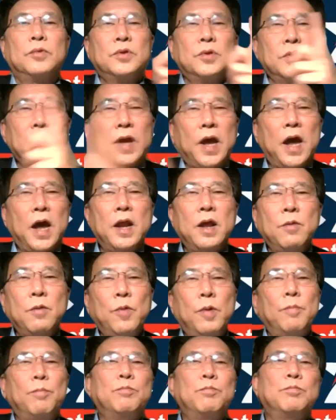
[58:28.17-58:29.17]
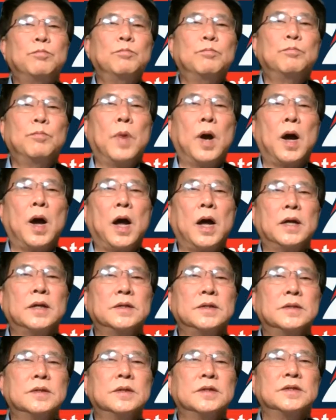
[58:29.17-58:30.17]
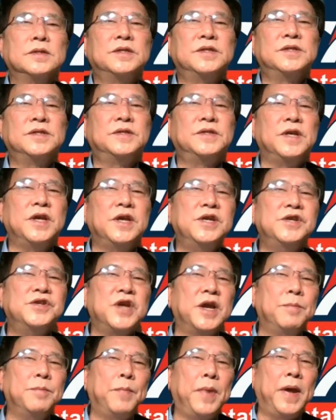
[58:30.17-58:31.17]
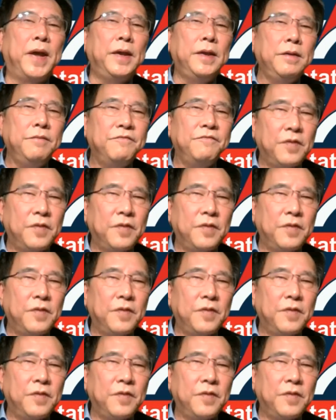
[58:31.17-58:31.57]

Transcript: together with uh, Xi Jinping